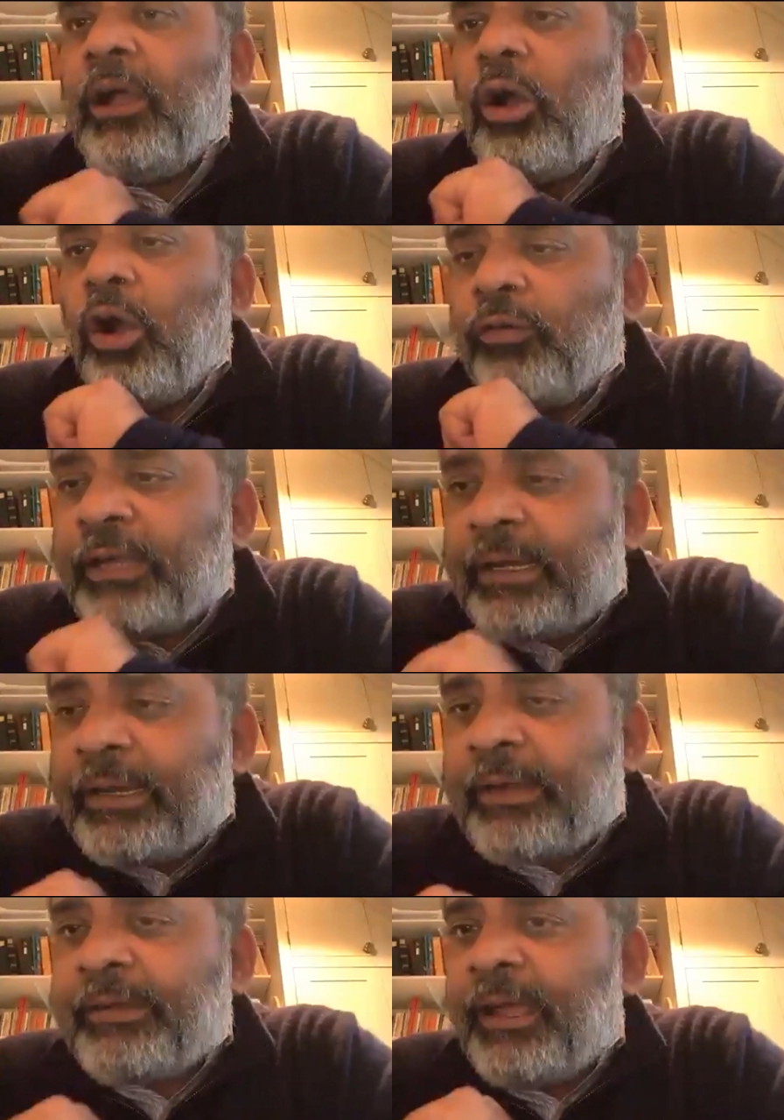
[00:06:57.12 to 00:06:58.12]
of
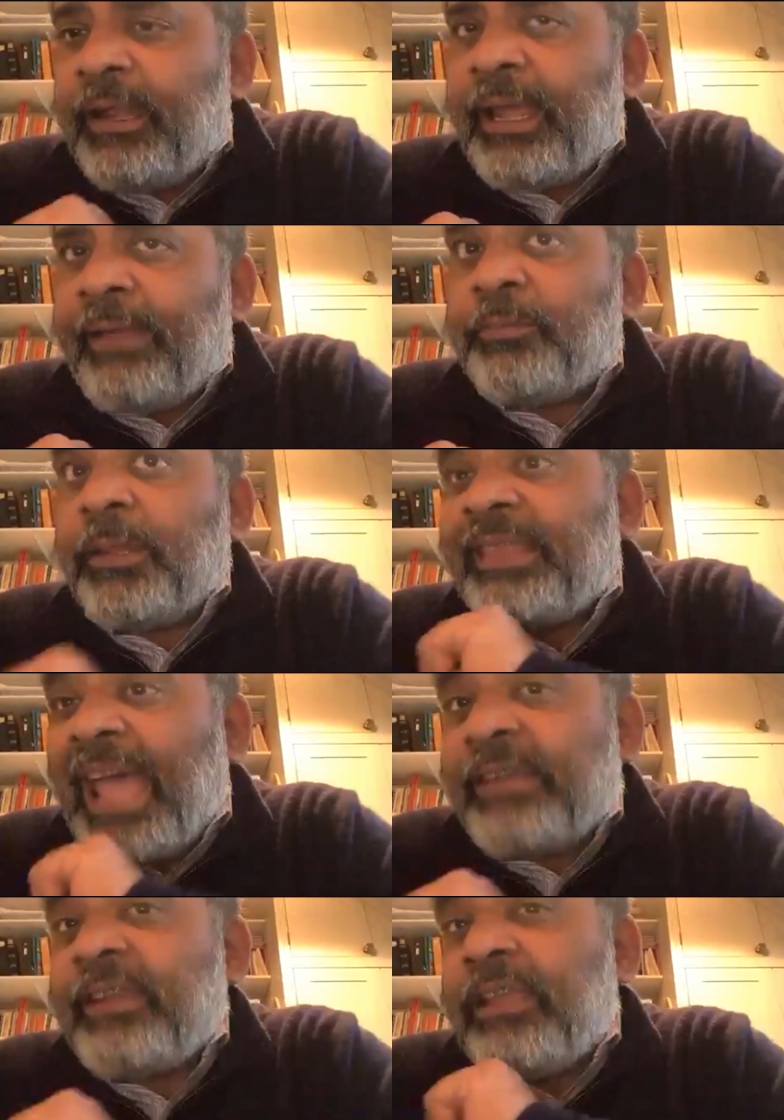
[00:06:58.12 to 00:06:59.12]
conducting our lives. But
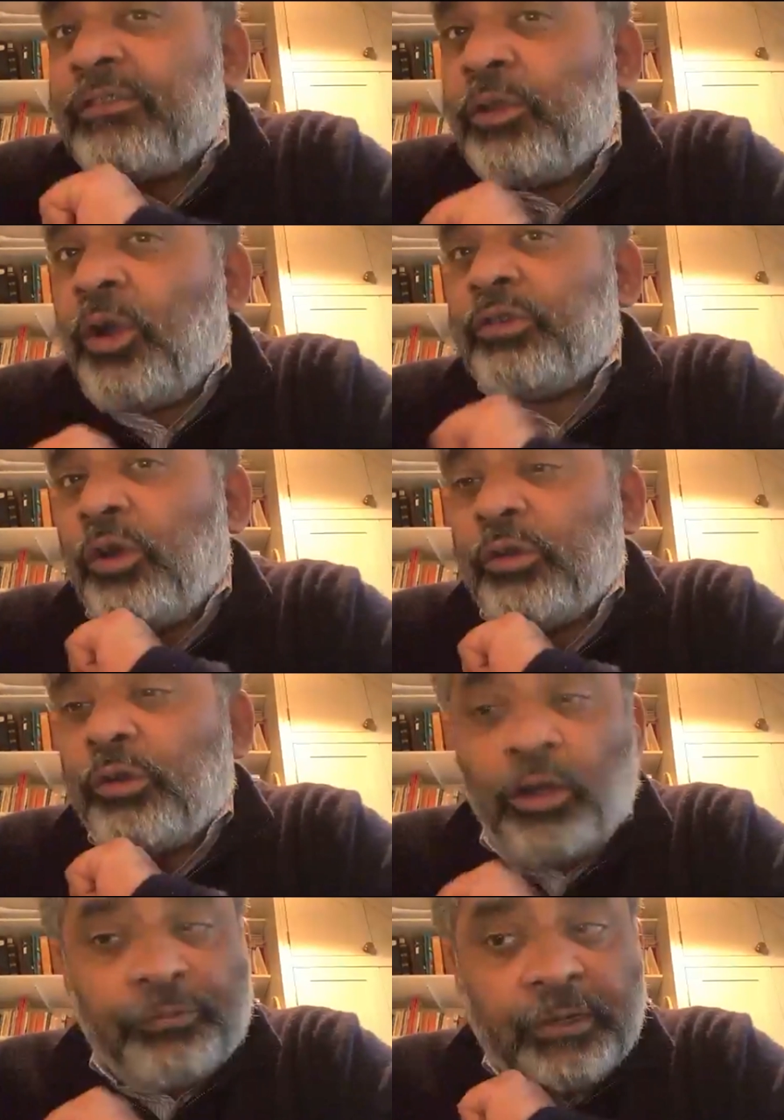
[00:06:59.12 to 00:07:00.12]
that is not on
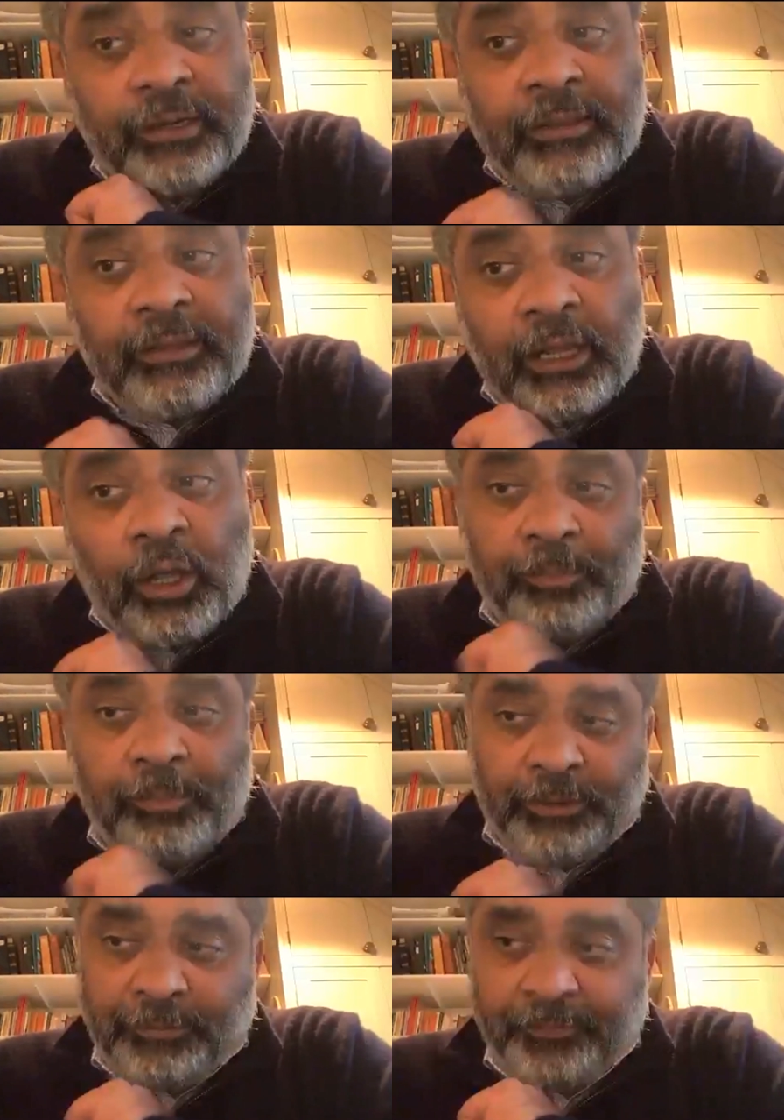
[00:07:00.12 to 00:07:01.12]
offer in the COP.
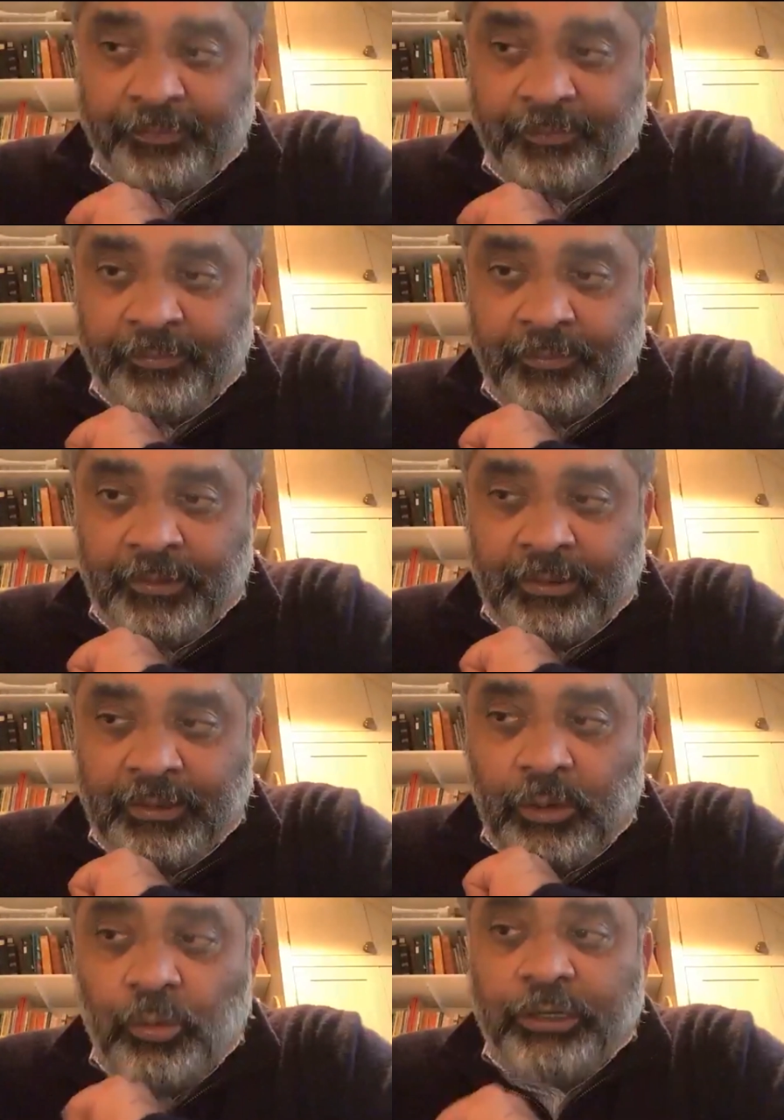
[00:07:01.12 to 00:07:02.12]

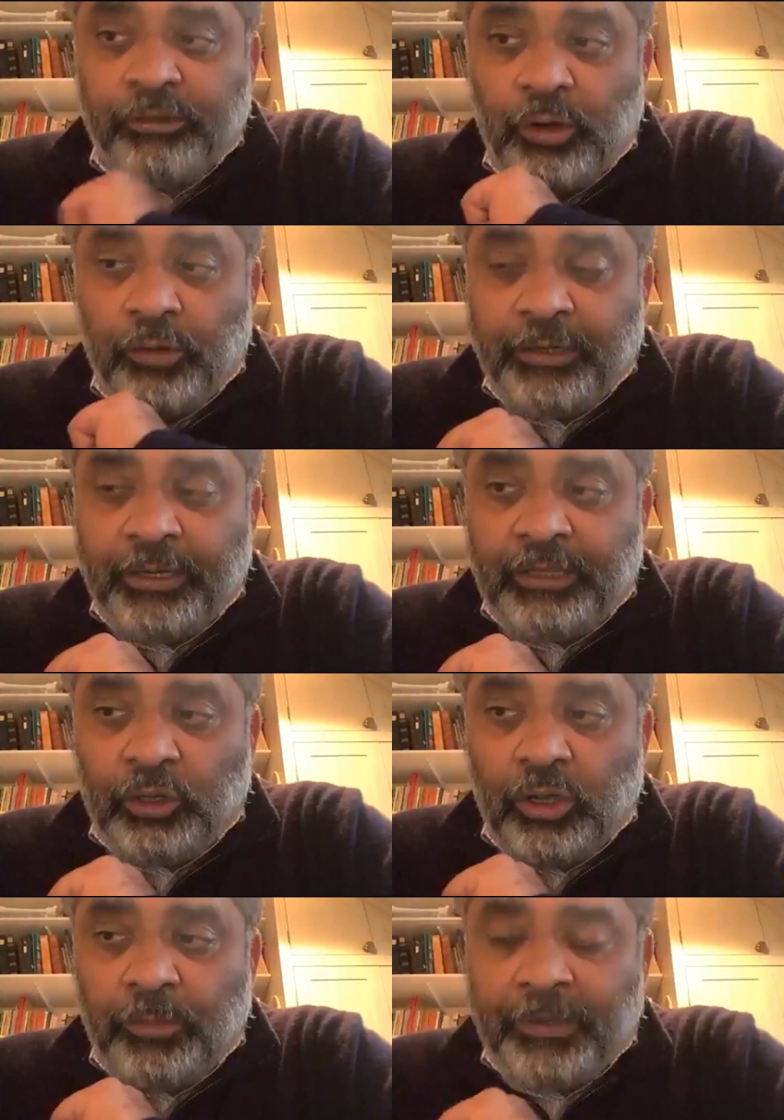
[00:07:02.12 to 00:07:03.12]
What is on offer in the
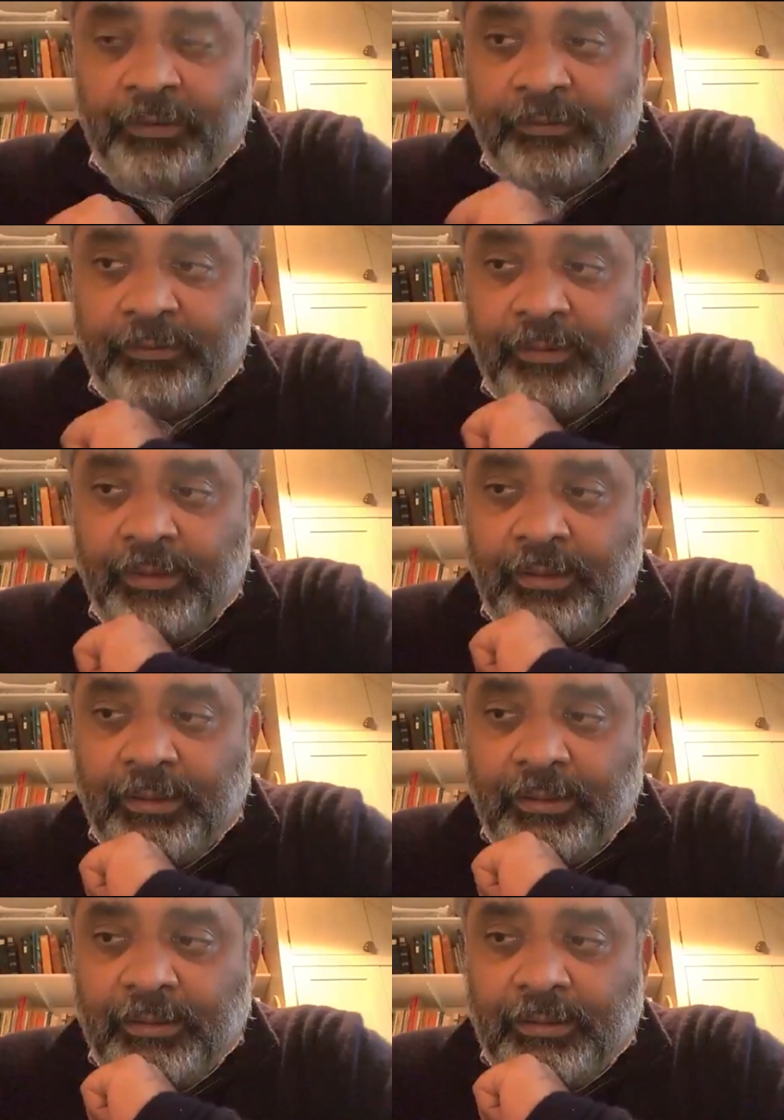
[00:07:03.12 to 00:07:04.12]
COP is
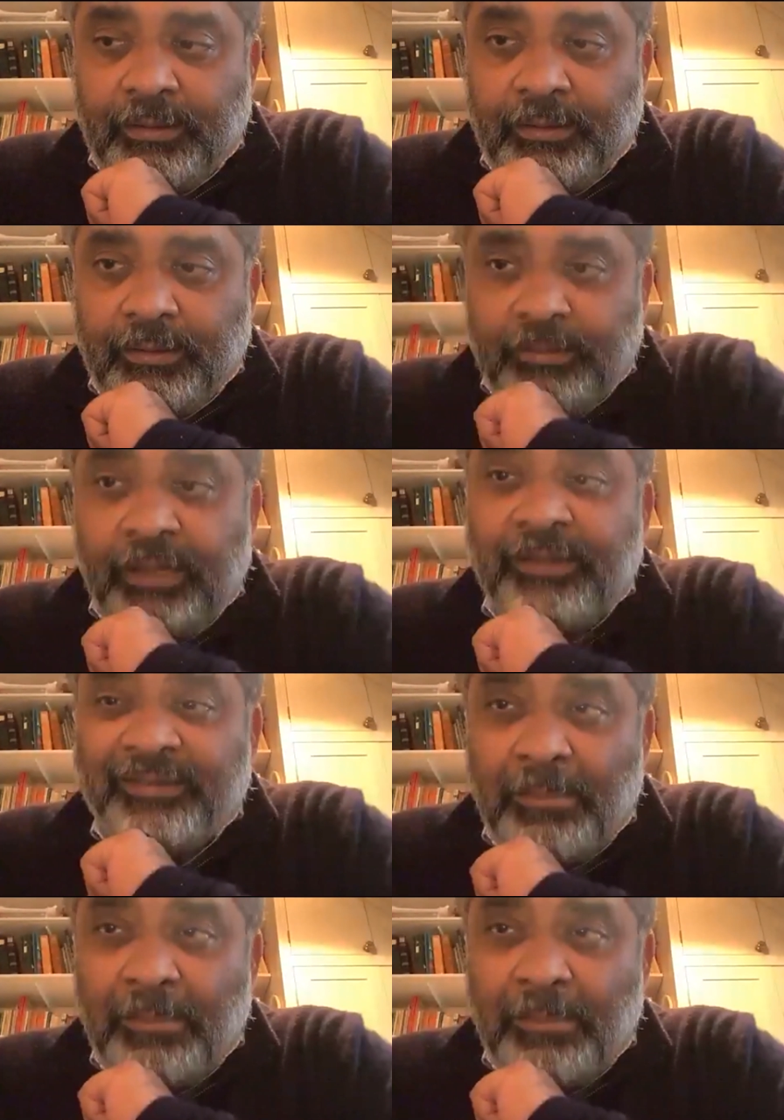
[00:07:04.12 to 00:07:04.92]
that some